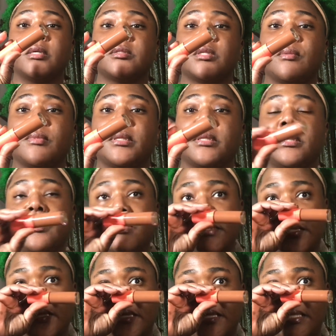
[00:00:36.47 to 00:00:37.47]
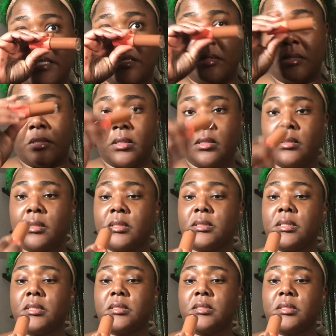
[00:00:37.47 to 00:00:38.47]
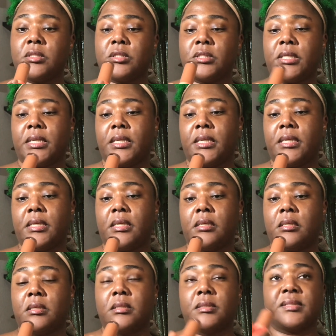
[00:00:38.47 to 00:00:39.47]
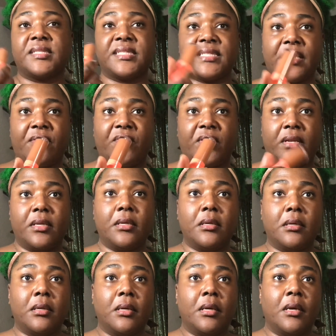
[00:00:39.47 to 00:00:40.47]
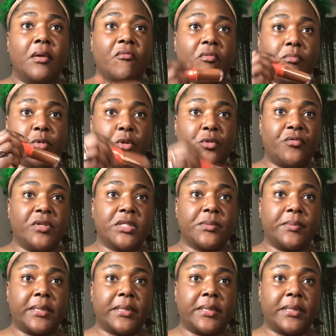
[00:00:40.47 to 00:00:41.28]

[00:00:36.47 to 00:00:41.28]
So I'm going to use the concealer. This is the shade 7 from Juvia's